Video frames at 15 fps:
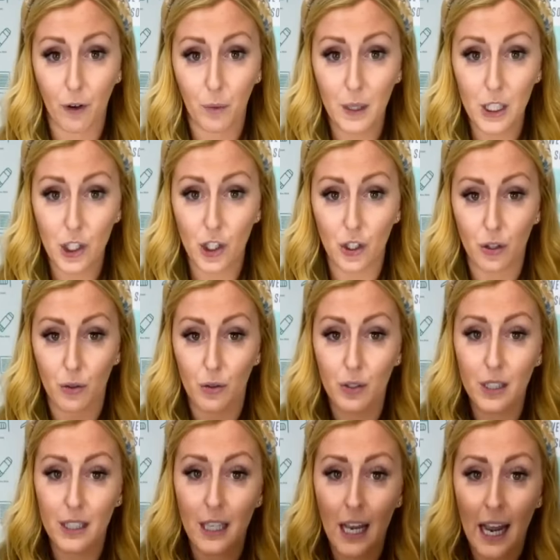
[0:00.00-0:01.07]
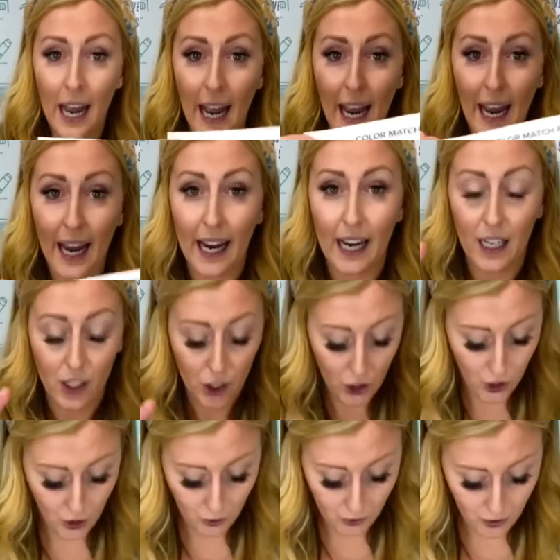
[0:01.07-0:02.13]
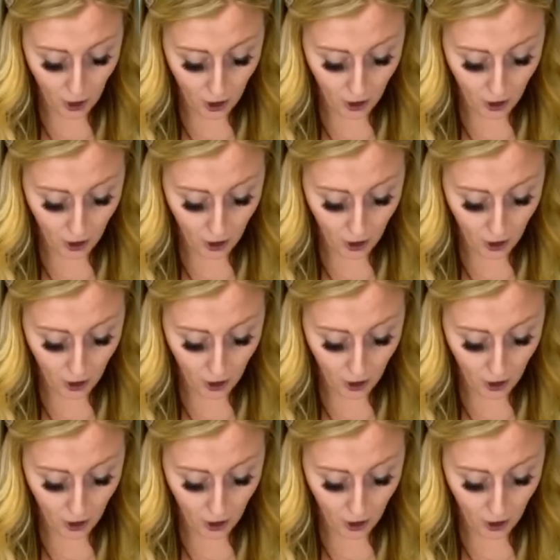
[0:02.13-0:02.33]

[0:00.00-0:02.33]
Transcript: we choose and use our